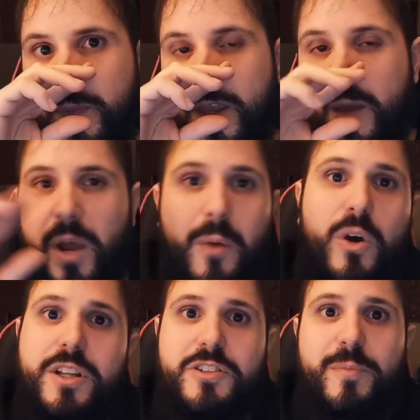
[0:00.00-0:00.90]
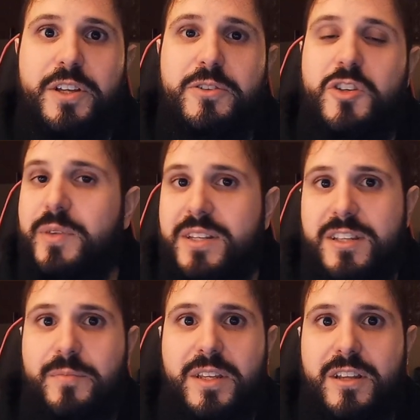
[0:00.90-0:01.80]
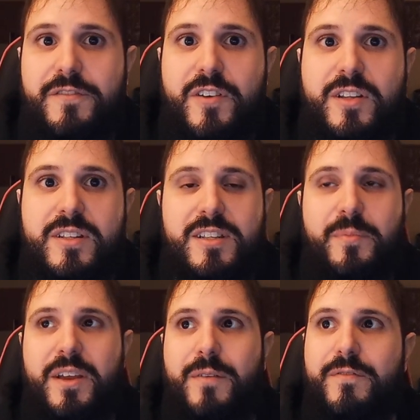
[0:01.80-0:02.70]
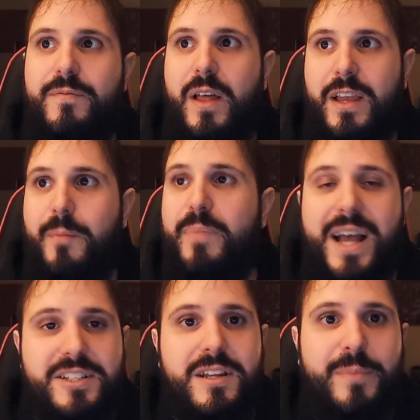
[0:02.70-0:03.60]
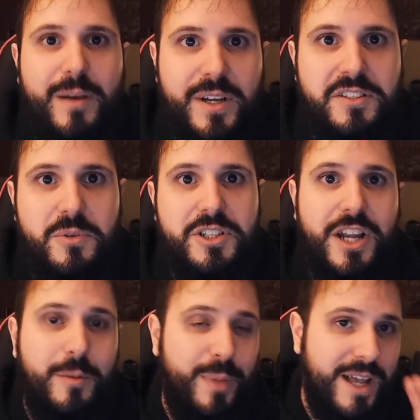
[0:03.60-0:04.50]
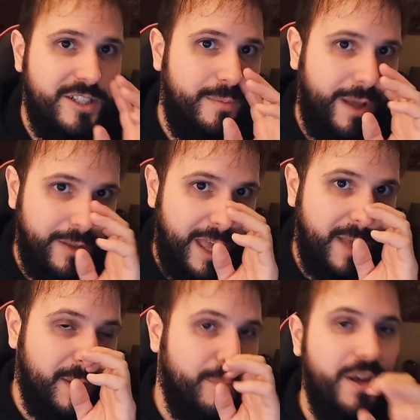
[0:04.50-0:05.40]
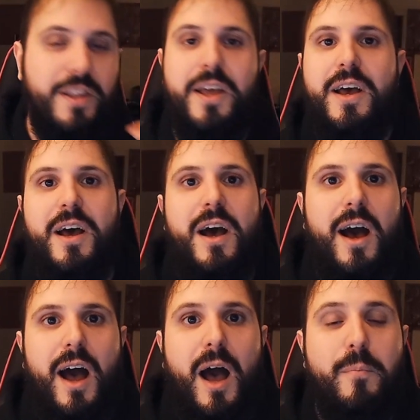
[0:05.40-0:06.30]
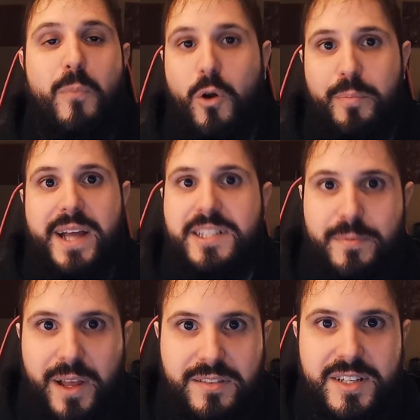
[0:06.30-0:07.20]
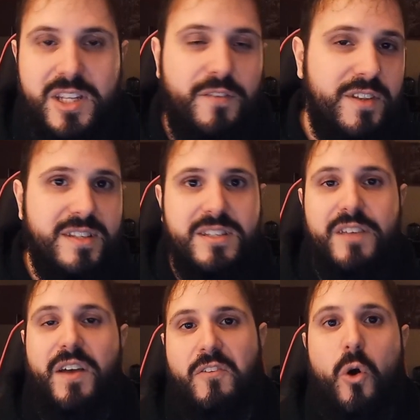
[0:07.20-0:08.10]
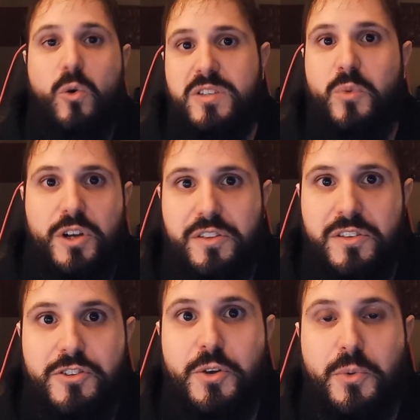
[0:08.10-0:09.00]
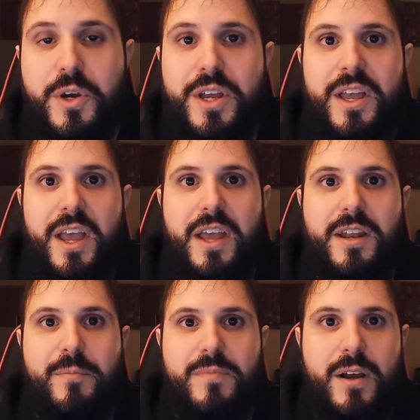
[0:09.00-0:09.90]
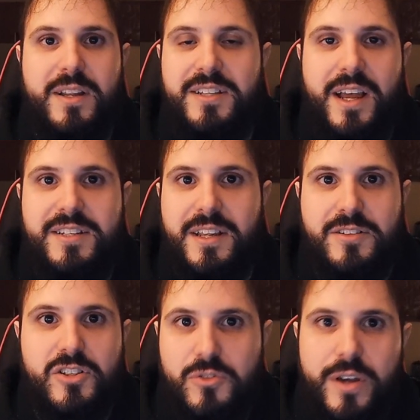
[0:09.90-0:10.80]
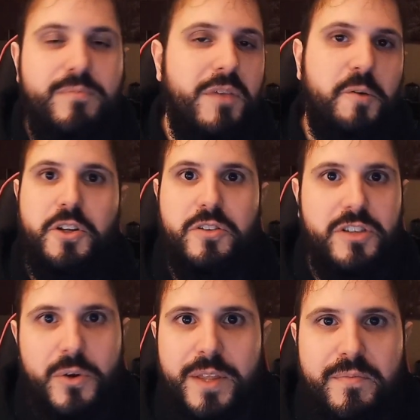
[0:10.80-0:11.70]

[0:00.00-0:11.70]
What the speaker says: I want to turn my YouTube into something different, to something I'm passionate about. My Twitch channel, I'm passionate about gaming, but I'm more passionate about this stuff. This is stuff I've always wanted to do. And I said, screw it. I'm going to do it.